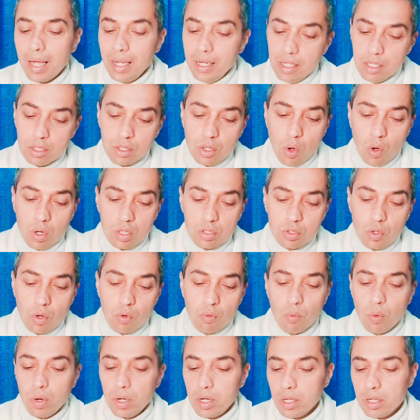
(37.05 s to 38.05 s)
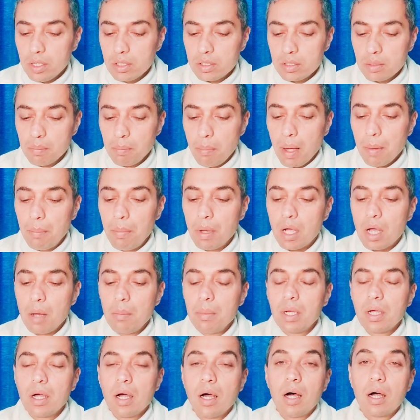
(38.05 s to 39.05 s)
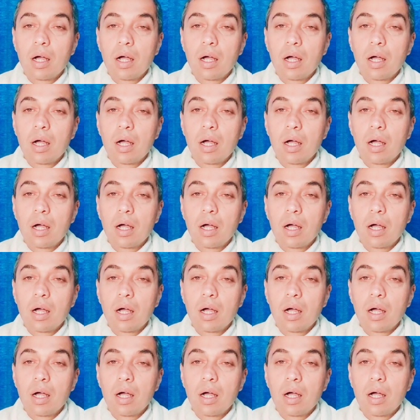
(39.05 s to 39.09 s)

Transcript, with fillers: any thoughts or worries by becoming